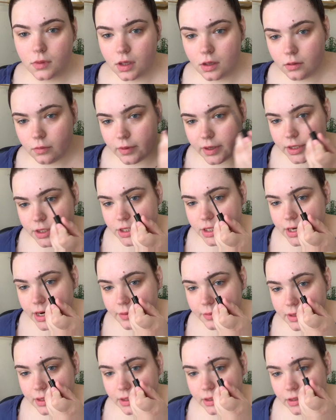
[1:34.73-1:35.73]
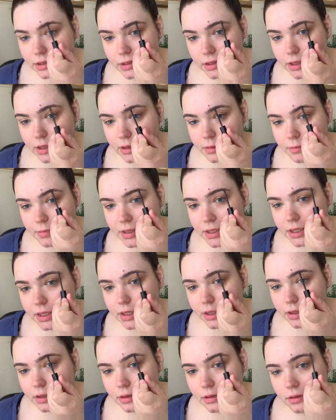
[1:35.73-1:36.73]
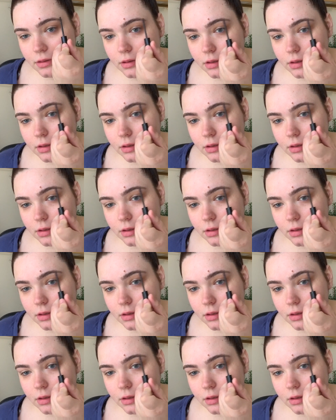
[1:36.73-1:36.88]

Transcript: which I really need to get mine